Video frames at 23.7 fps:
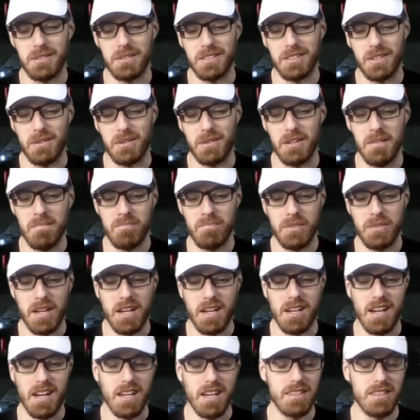So
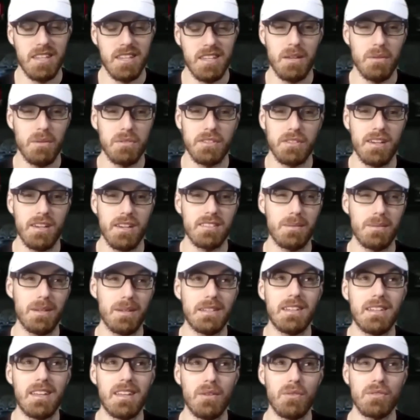I think he was awesome. I
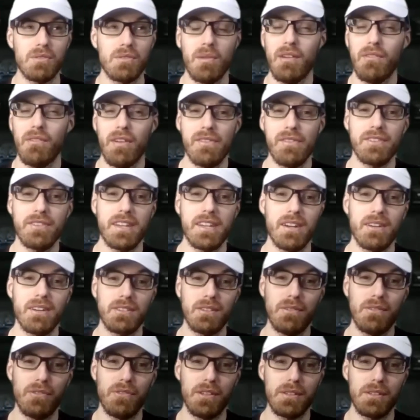think he was my favorite
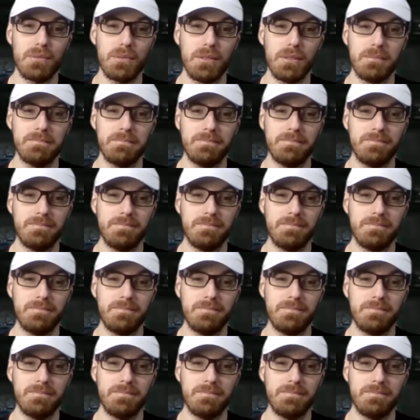character for this one.